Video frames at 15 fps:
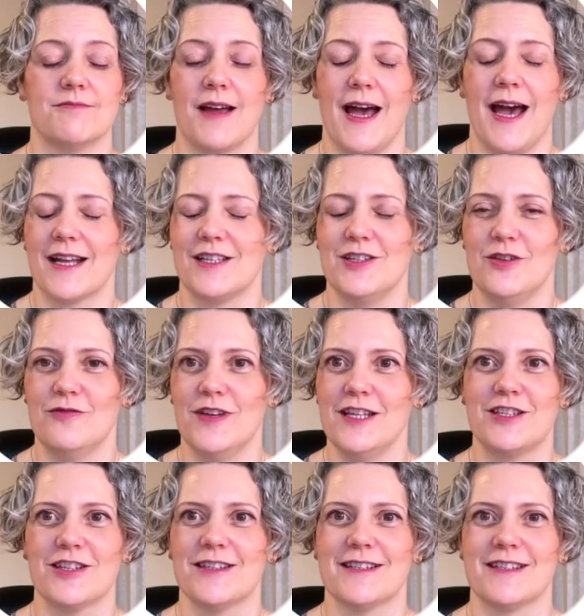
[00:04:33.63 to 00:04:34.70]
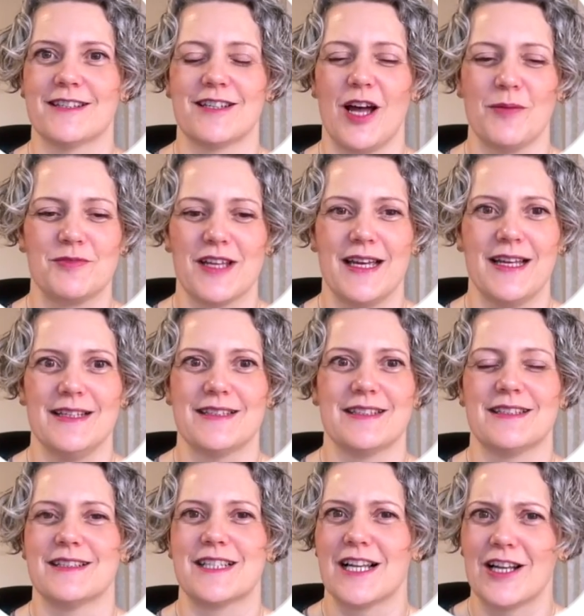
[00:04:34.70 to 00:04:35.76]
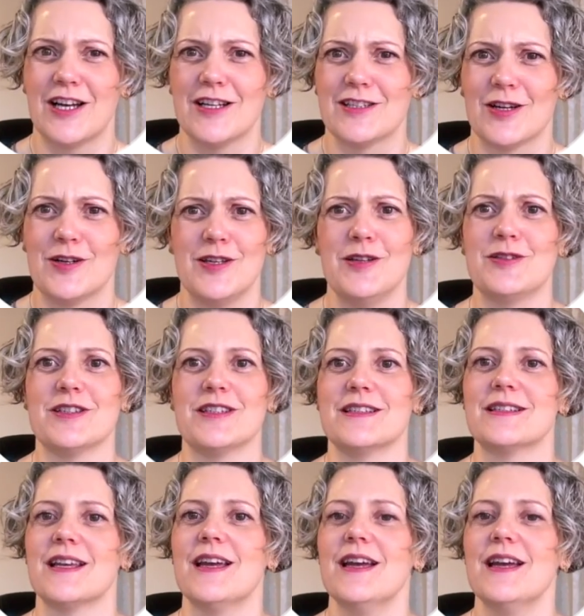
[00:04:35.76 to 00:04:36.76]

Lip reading: add new features and updates and delight our users.